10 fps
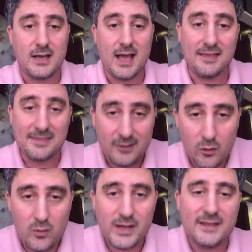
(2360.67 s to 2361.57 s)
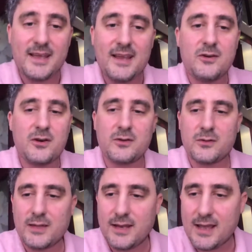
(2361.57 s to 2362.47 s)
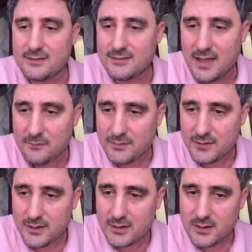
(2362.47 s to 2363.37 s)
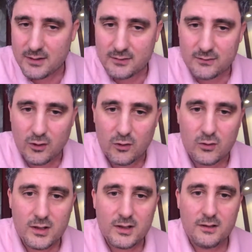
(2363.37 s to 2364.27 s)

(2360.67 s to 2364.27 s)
And only then you go to the next step. So,